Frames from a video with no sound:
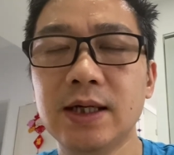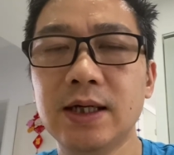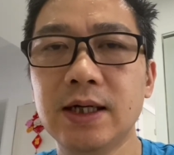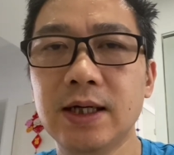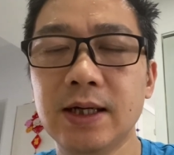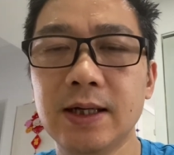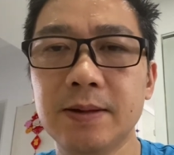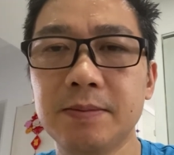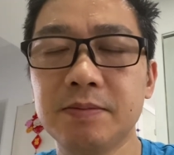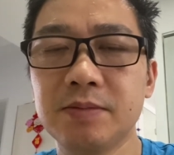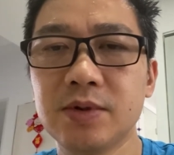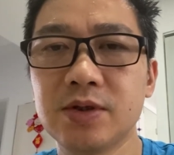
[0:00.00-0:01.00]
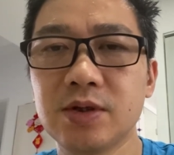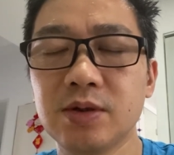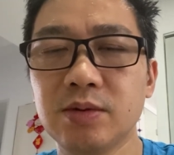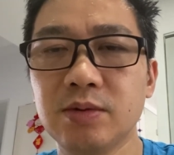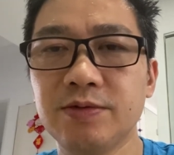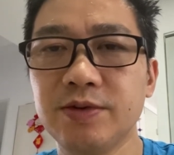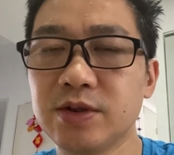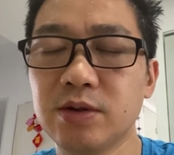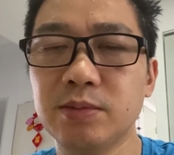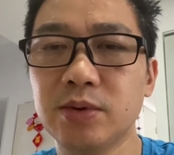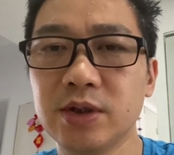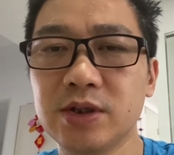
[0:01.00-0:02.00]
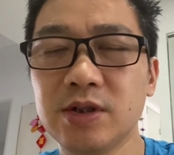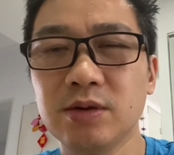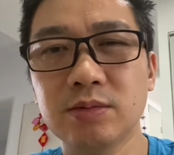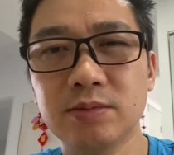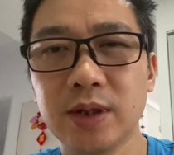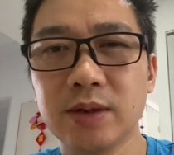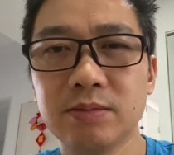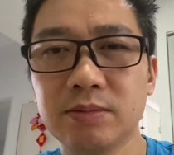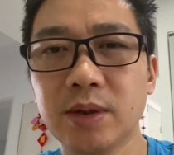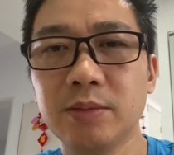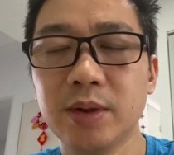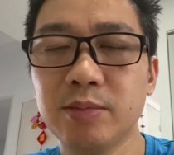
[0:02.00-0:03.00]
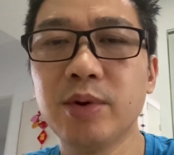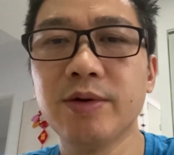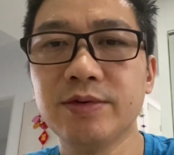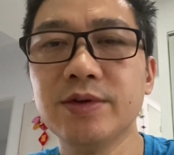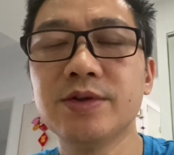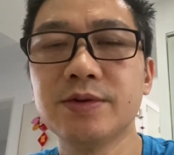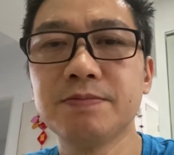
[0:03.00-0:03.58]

Um, so a physical book is still my, my, my preference.